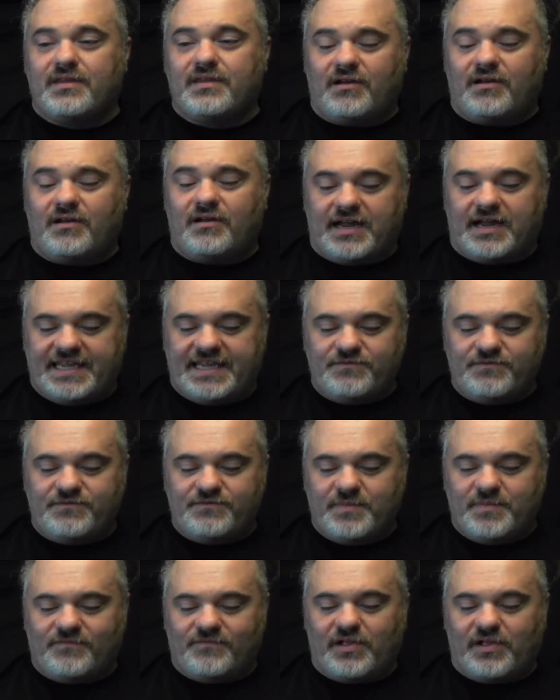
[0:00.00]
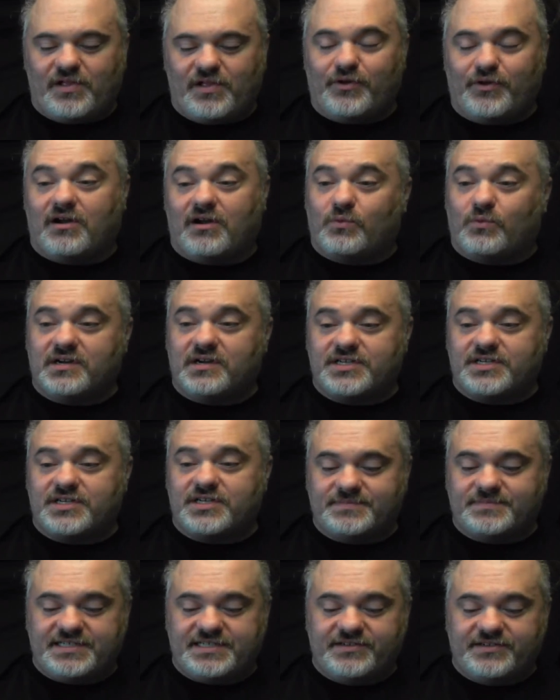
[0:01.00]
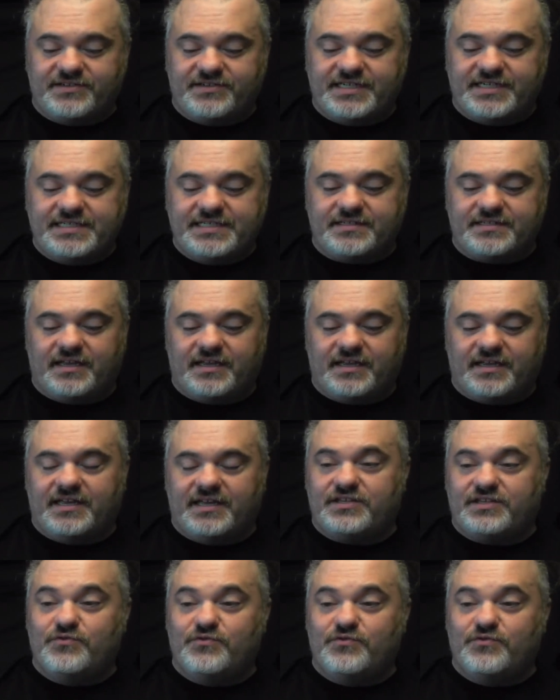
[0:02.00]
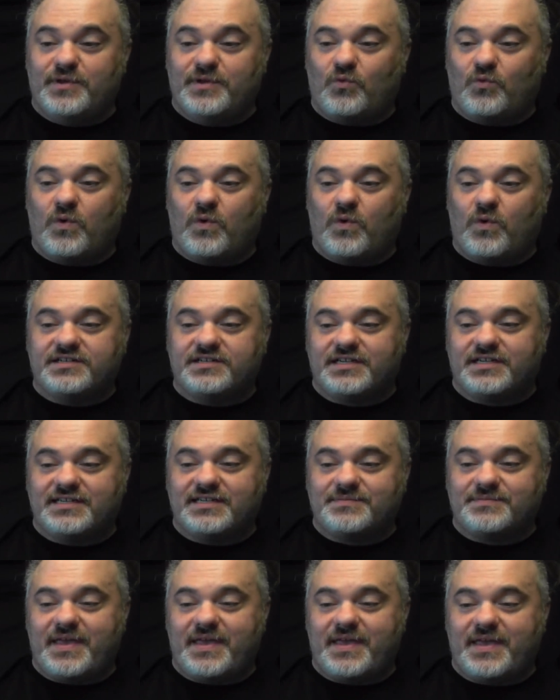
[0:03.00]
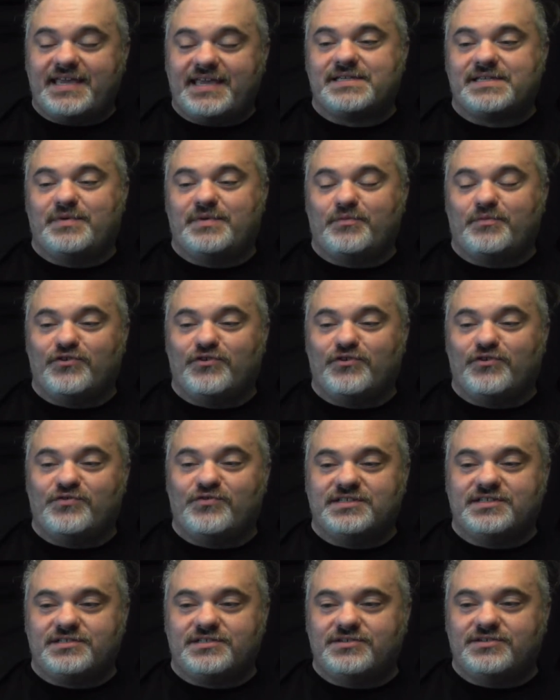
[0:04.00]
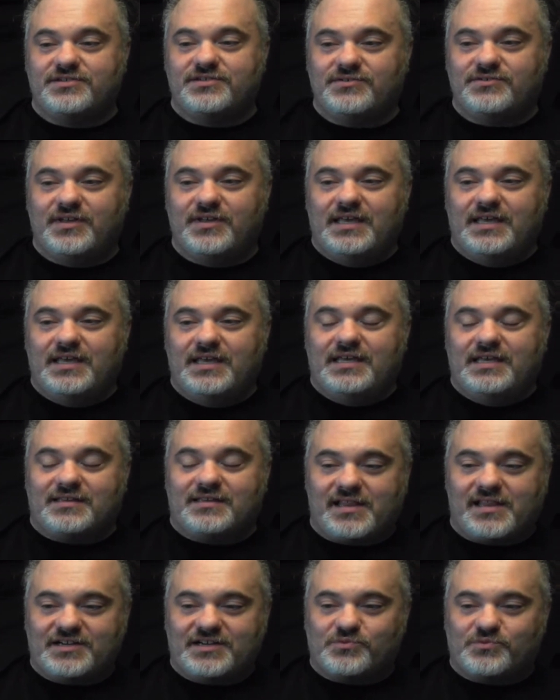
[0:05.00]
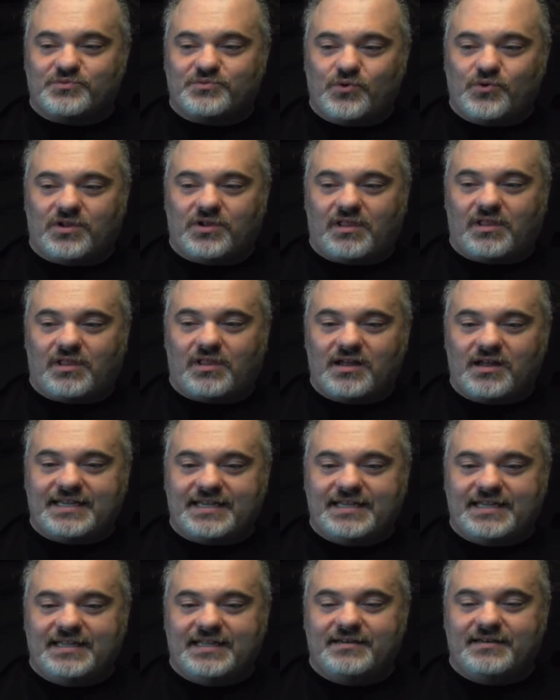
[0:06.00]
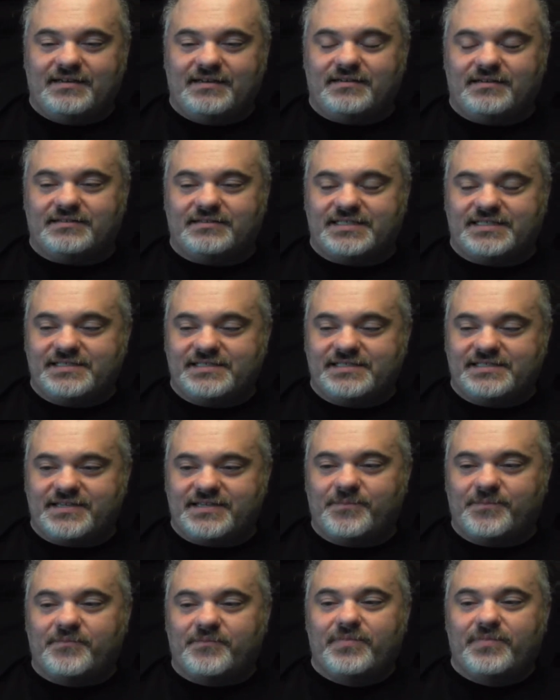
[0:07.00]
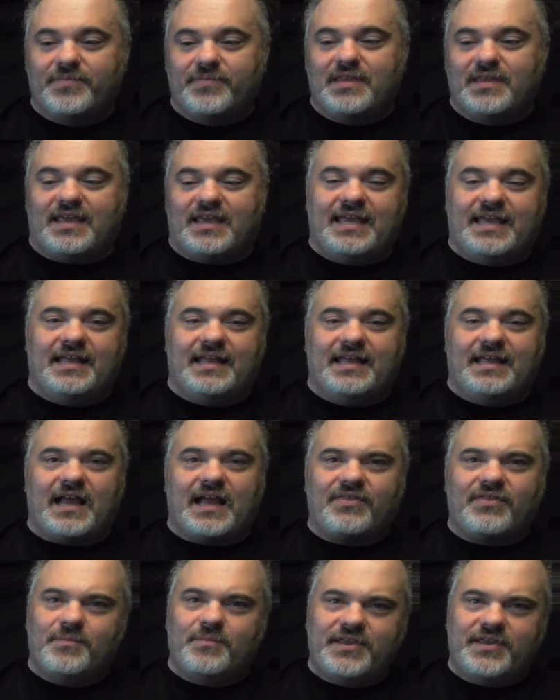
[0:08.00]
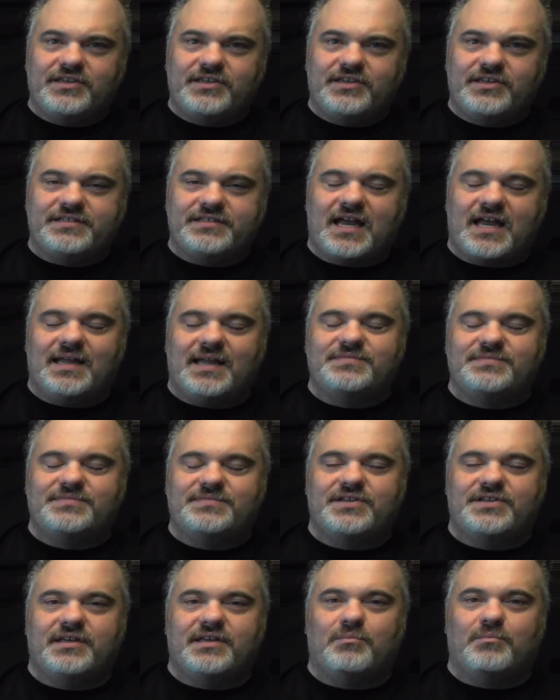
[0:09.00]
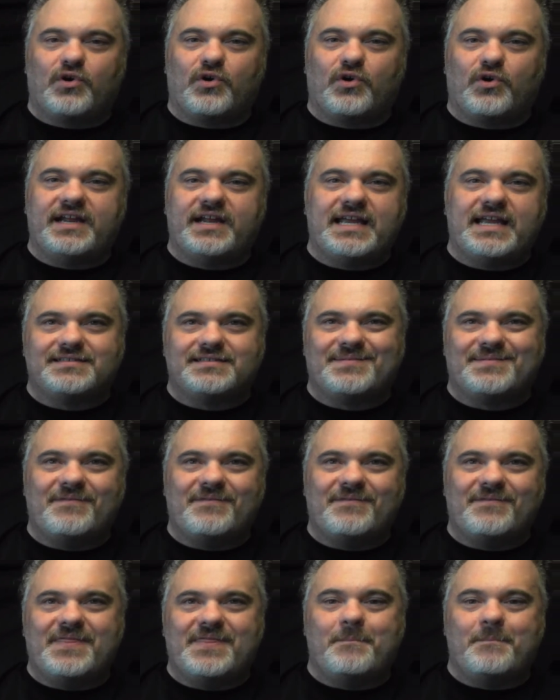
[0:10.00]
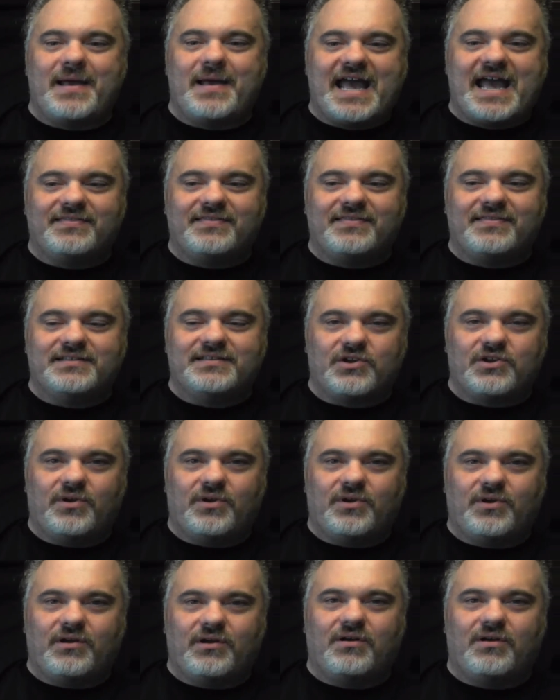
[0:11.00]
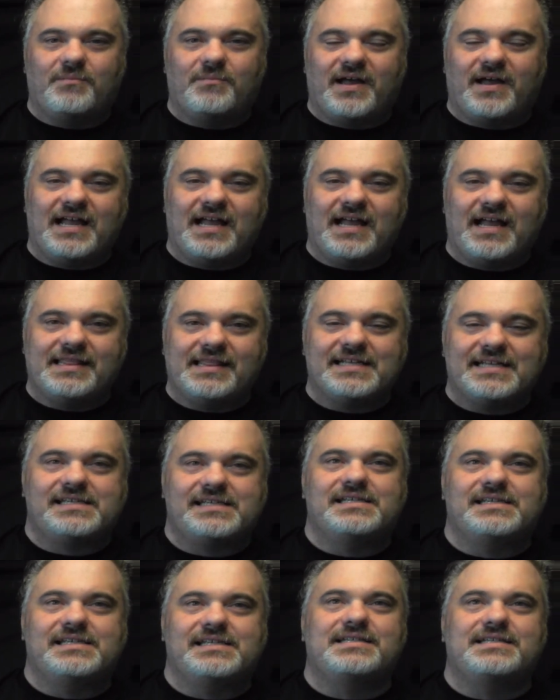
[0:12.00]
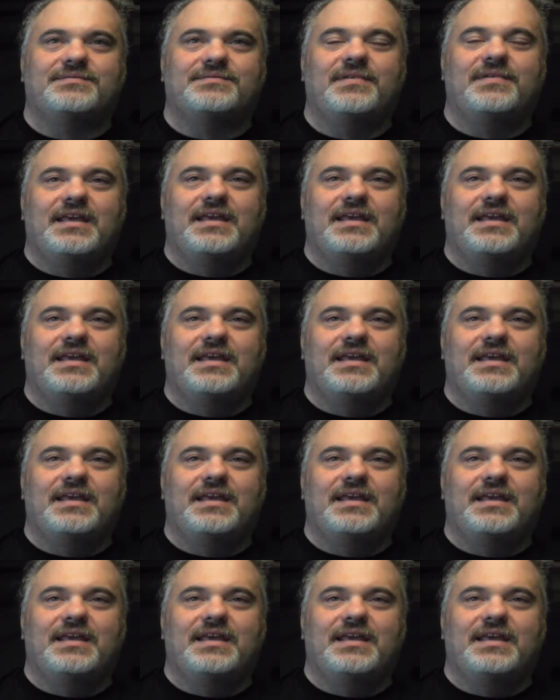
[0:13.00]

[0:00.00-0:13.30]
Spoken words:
All right, if you've been following our workshop series, you've been watching us make some improvements to the Classroom Core login system, and I thought it'd be a good time to break down some of the math that's going on behind that system